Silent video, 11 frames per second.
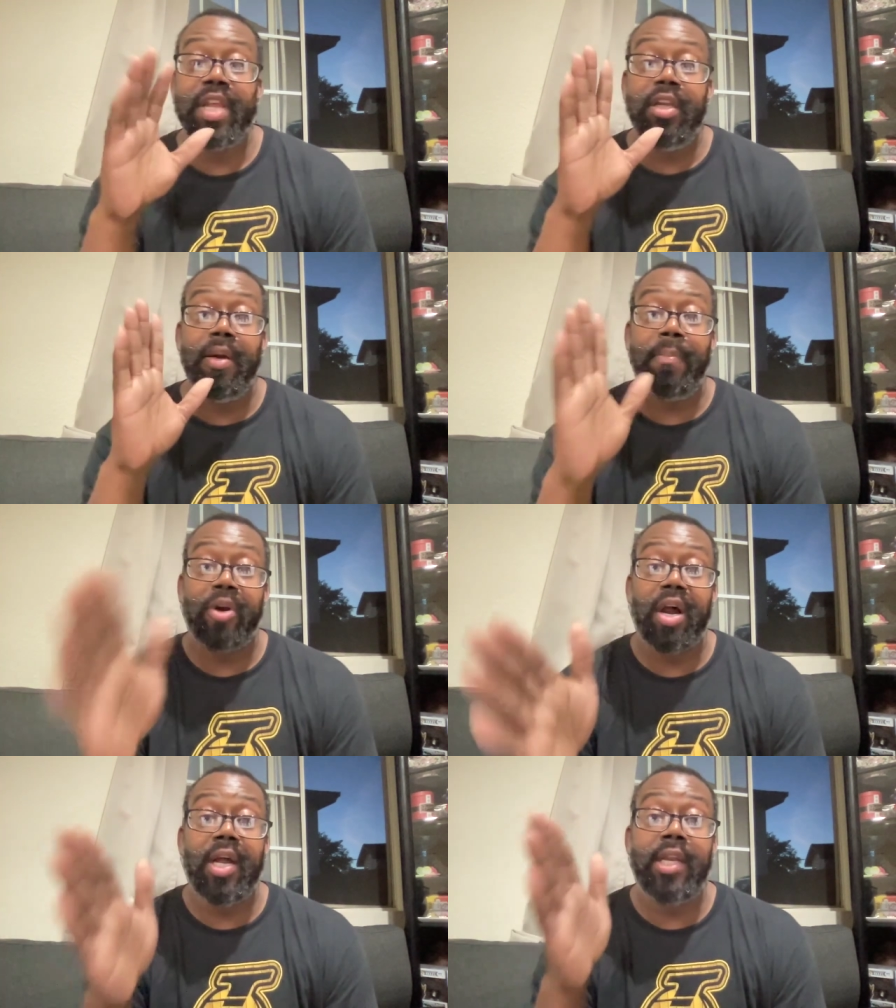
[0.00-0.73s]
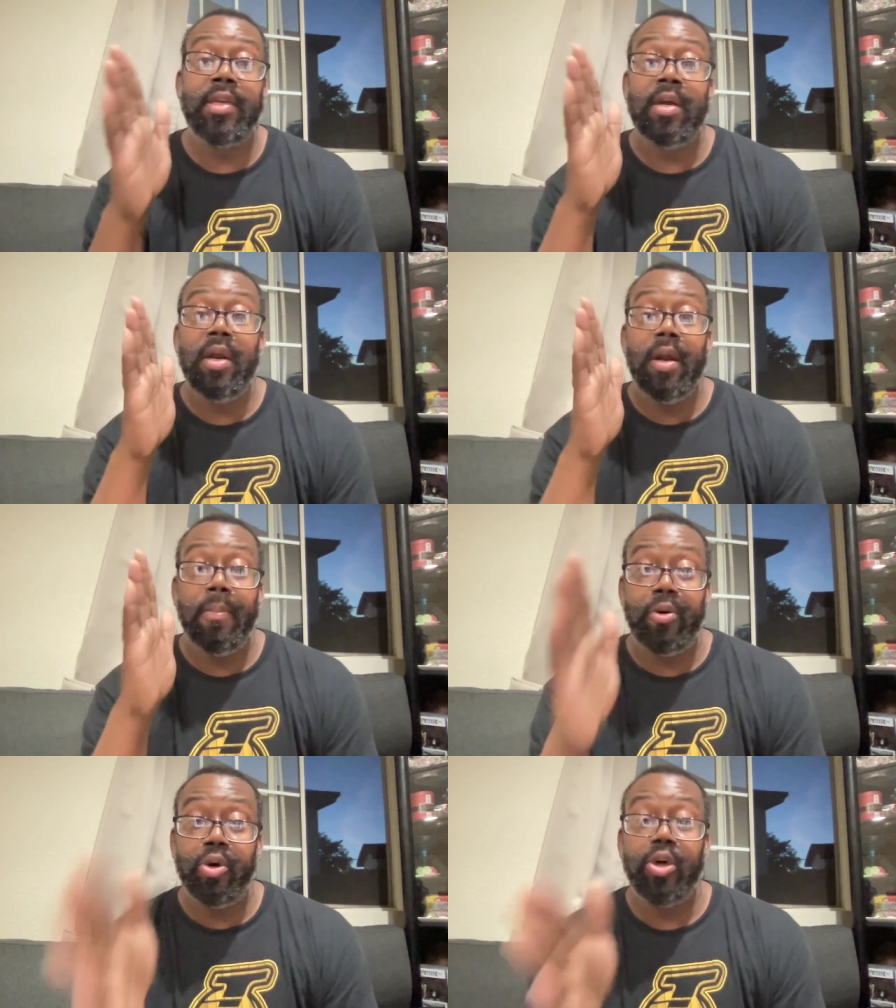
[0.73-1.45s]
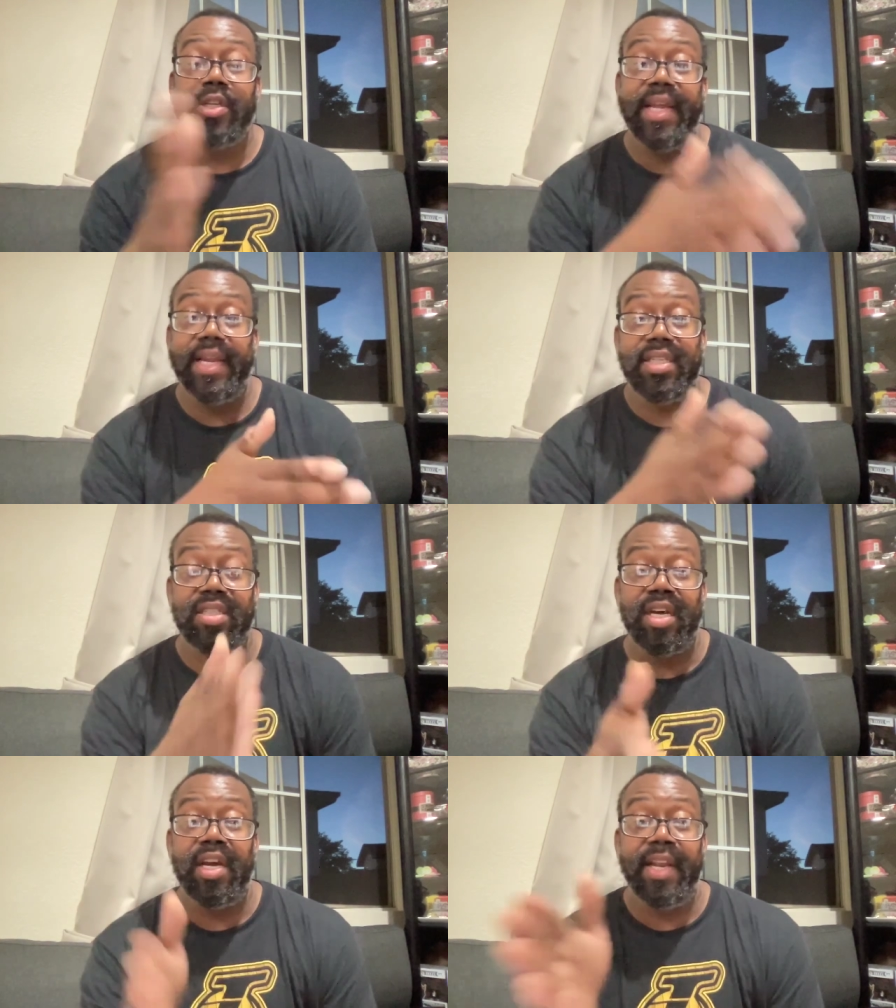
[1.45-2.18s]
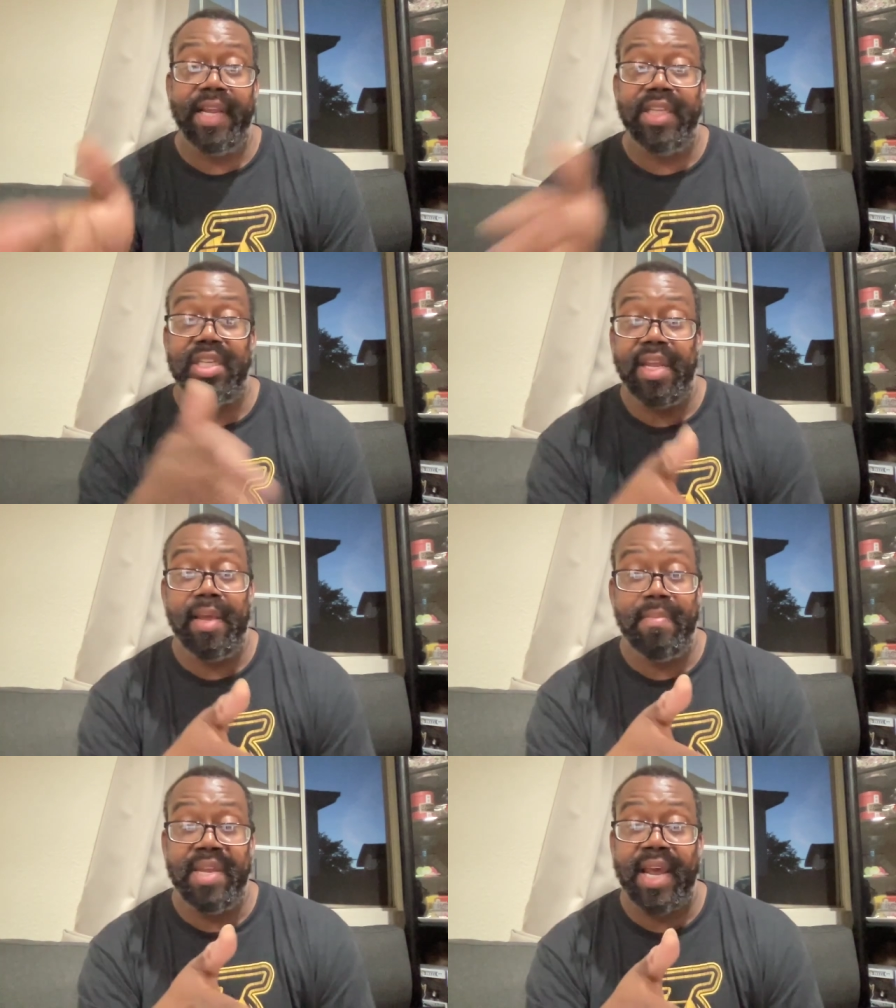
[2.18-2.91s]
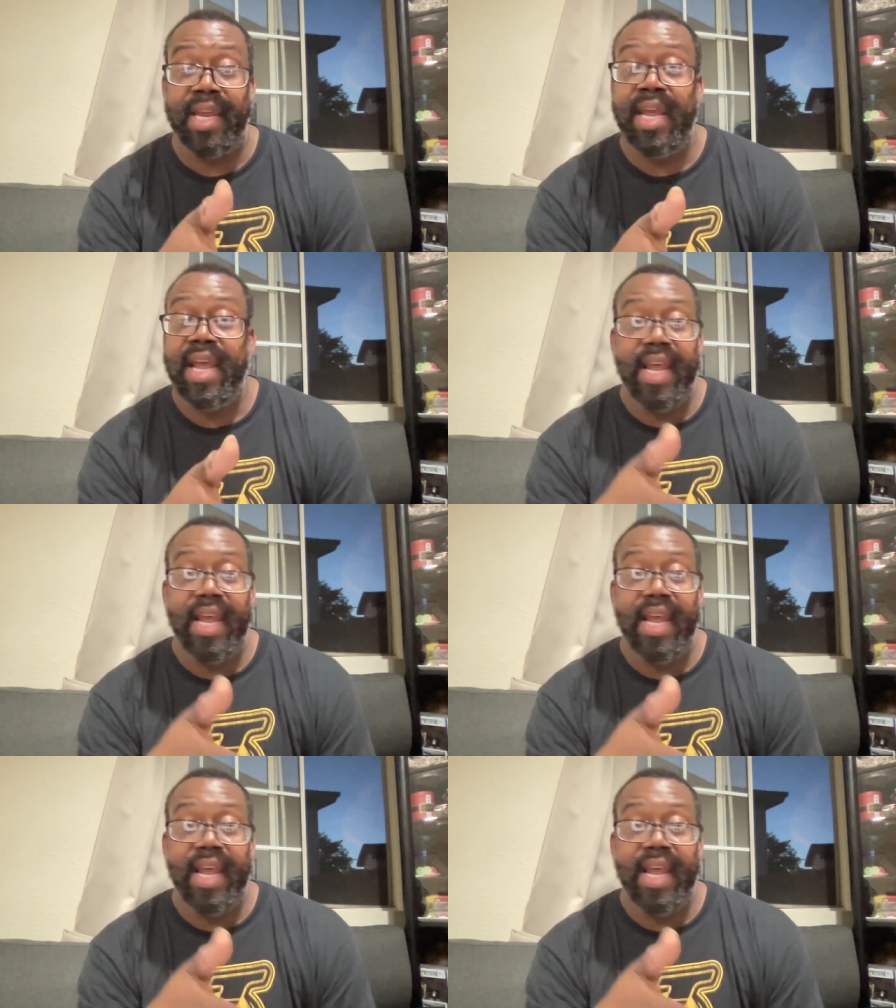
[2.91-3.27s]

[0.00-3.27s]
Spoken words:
LeBron pulled his son into the NBA.